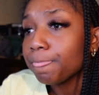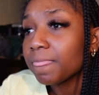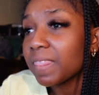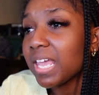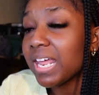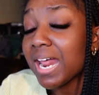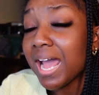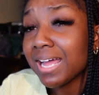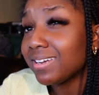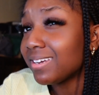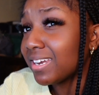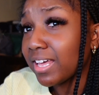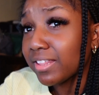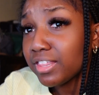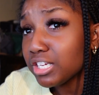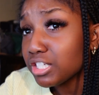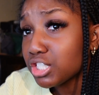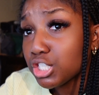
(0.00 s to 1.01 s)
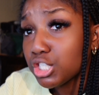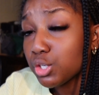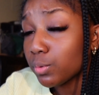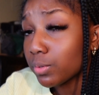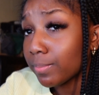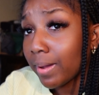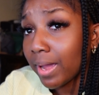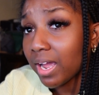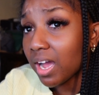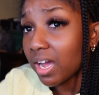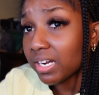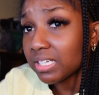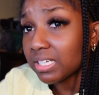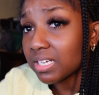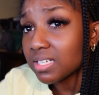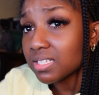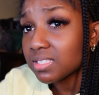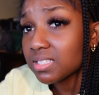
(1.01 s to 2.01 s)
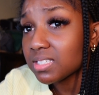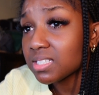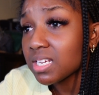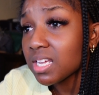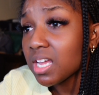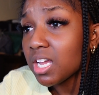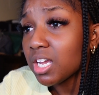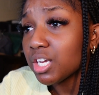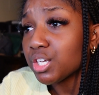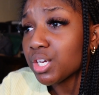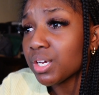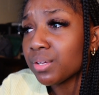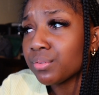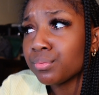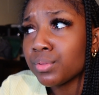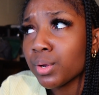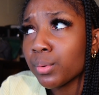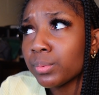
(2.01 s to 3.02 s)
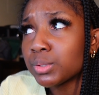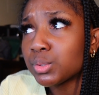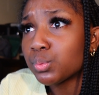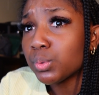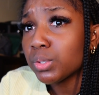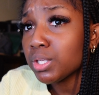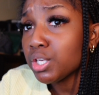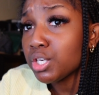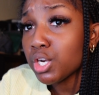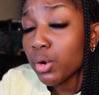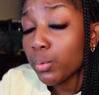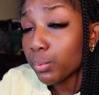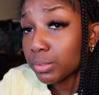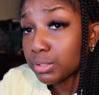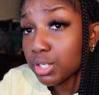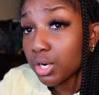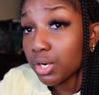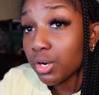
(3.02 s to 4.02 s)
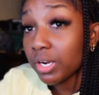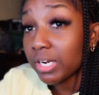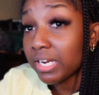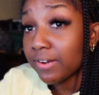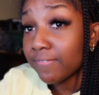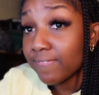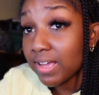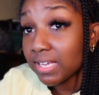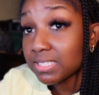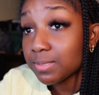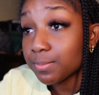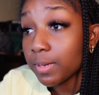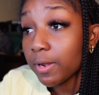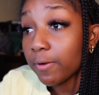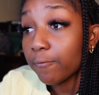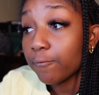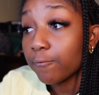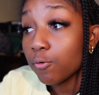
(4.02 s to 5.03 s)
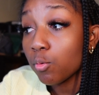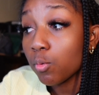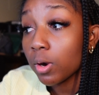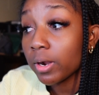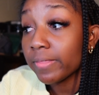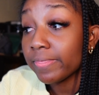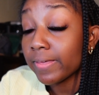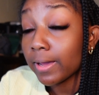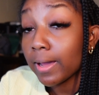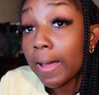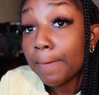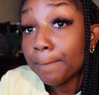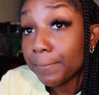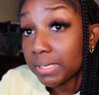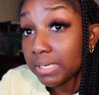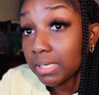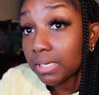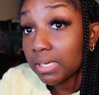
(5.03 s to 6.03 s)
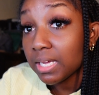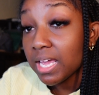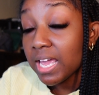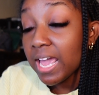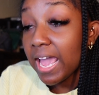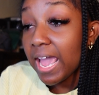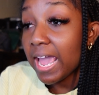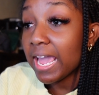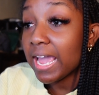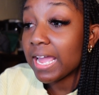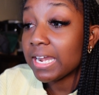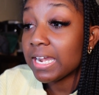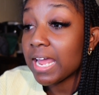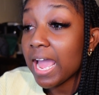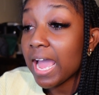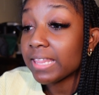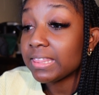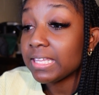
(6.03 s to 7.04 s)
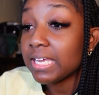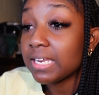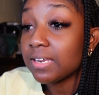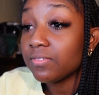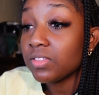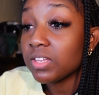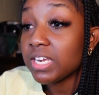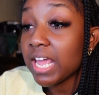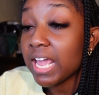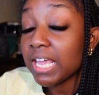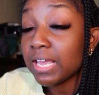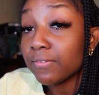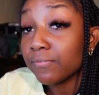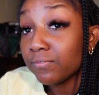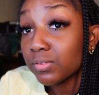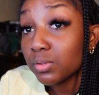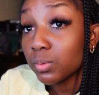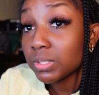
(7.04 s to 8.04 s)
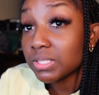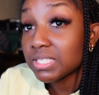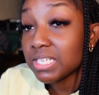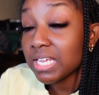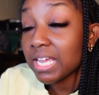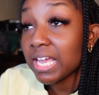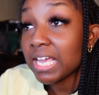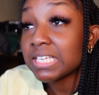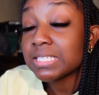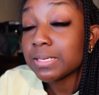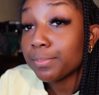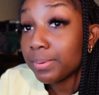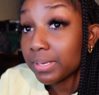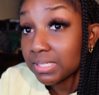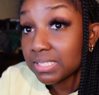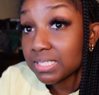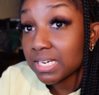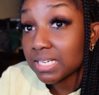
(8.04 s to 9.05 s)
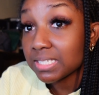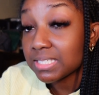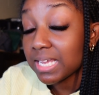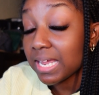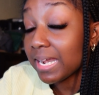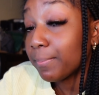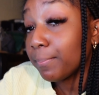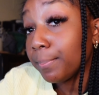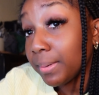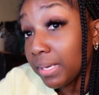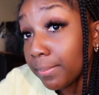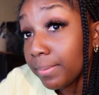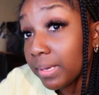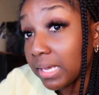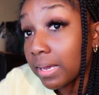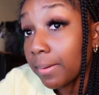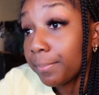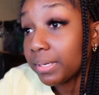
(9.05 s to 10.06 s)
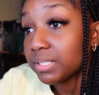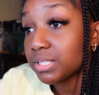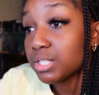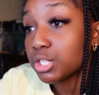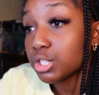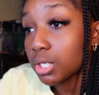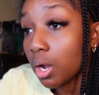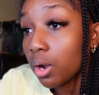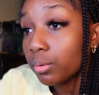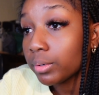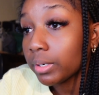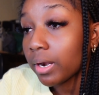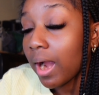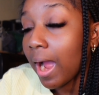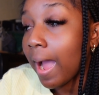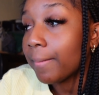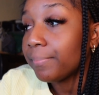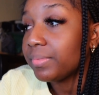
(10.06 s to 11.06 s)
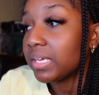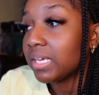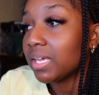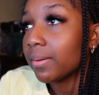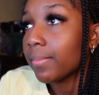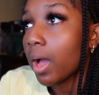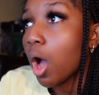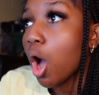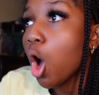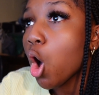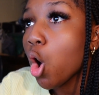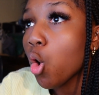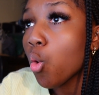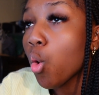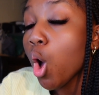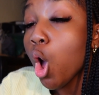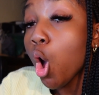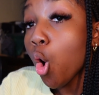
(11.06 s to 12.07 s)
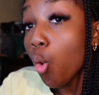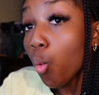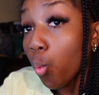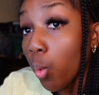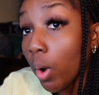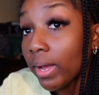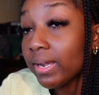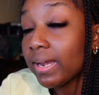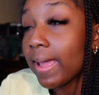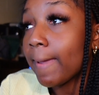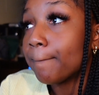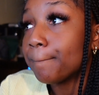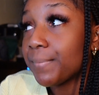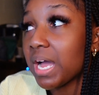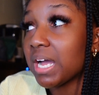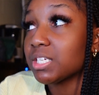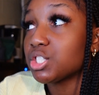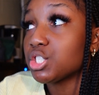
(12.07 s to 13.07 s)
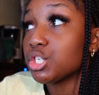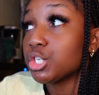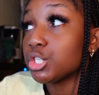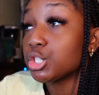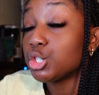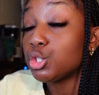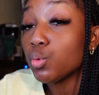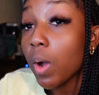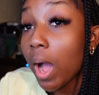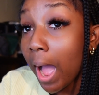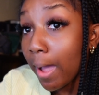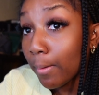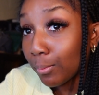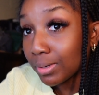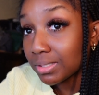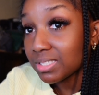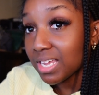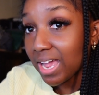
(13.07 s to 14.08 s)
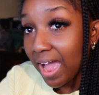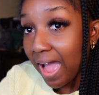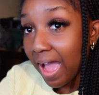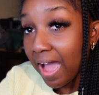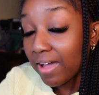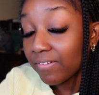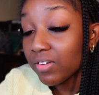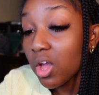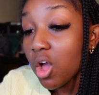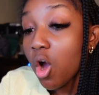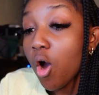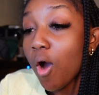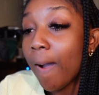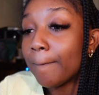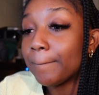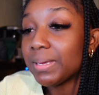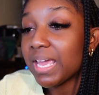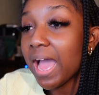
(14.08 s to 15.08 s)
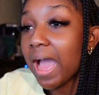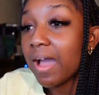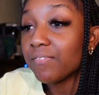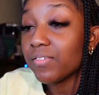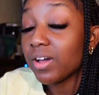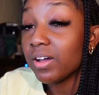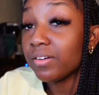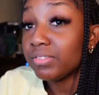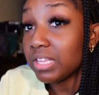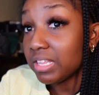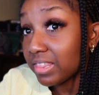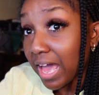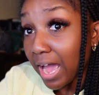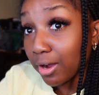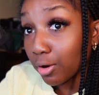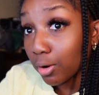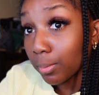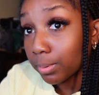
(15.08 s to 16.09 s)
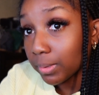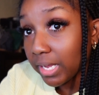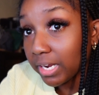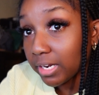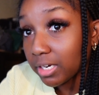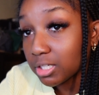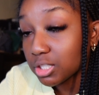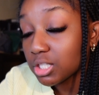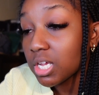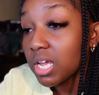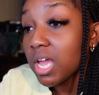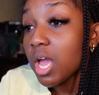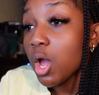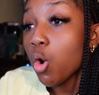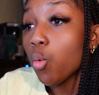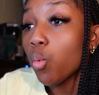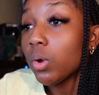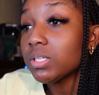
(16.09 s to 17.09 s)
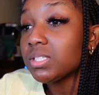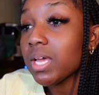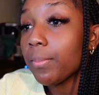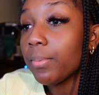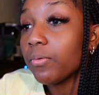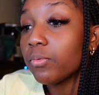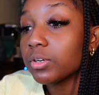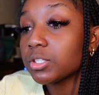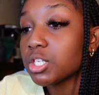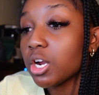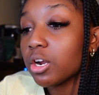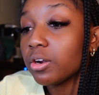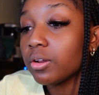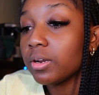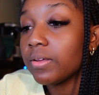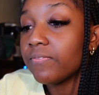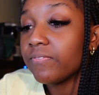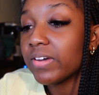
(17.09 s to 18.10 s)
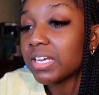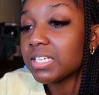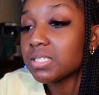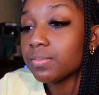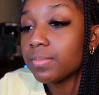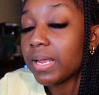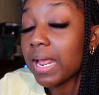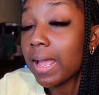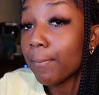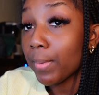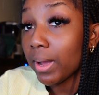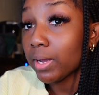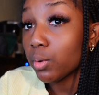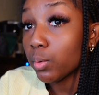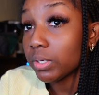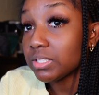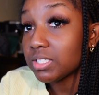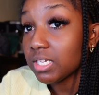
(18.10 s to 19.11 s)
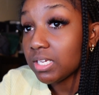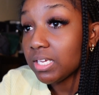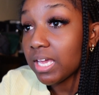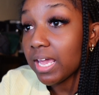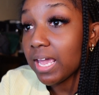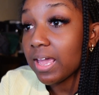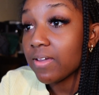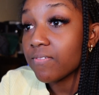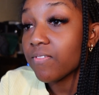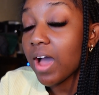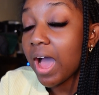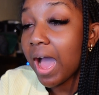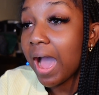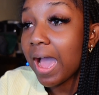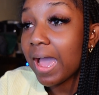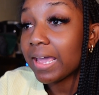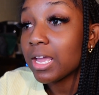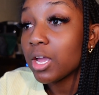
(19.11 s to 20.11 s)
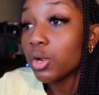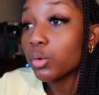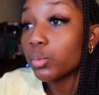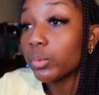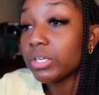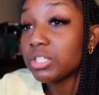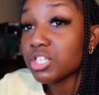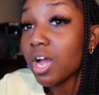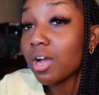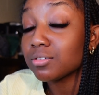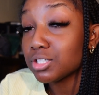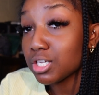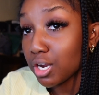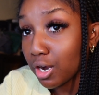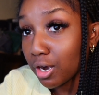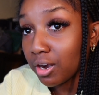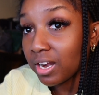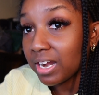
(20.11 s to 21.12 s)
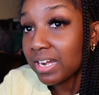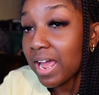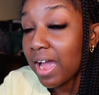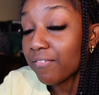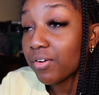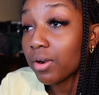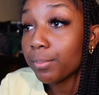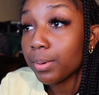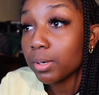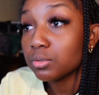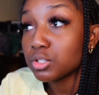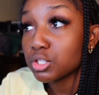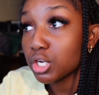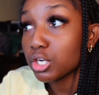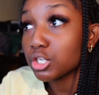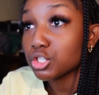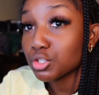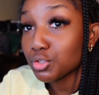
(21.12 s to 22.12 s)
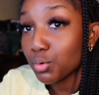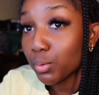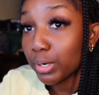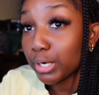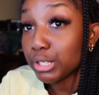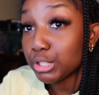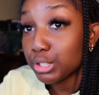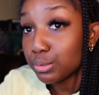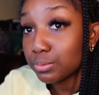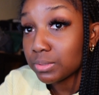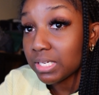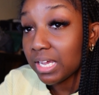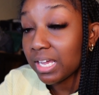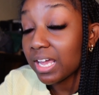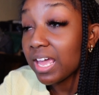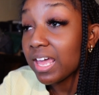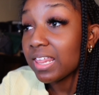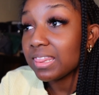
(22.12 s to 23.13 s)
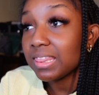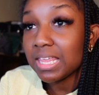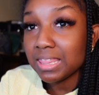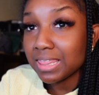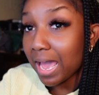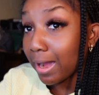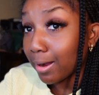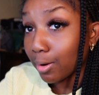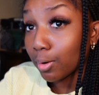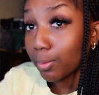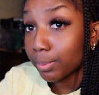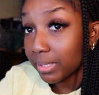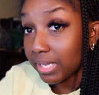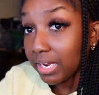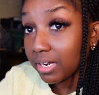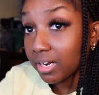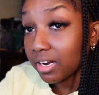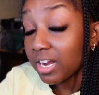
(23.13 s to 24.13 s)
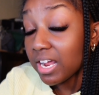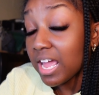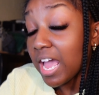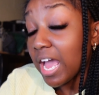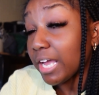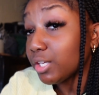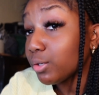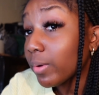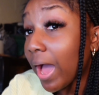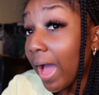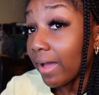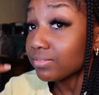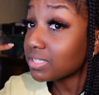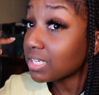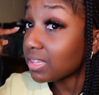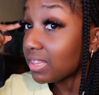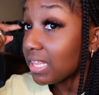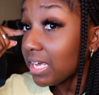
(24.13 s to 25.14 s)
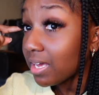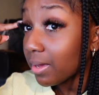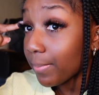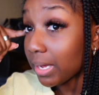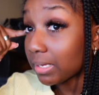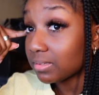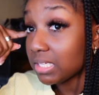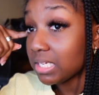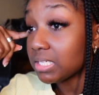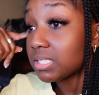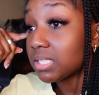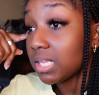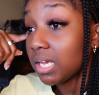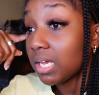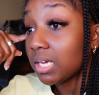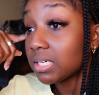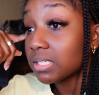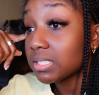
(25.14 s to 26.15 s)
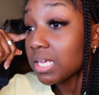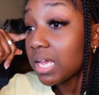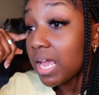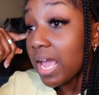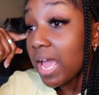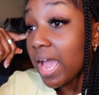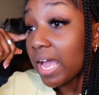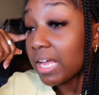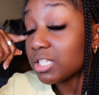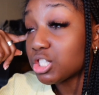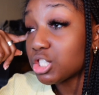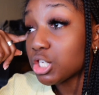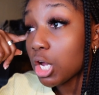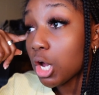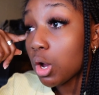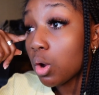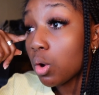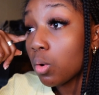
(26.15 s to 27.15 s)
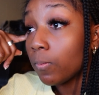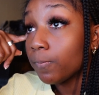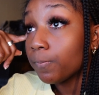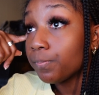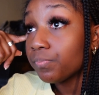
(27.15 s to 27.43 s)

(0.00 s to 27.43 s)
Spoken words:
it had nothing to do with my audience. There was really no return on investment for the company. And at the end of the day, influencing is a business. And me being a business owner, I'm thinking about, oh, what ambassadors do I want to have on behalf of the That Girl planners? What type of return on investment am I going to get if I reach out to her and have her post to her story using the That Girl planner? And you have to think about these things. And so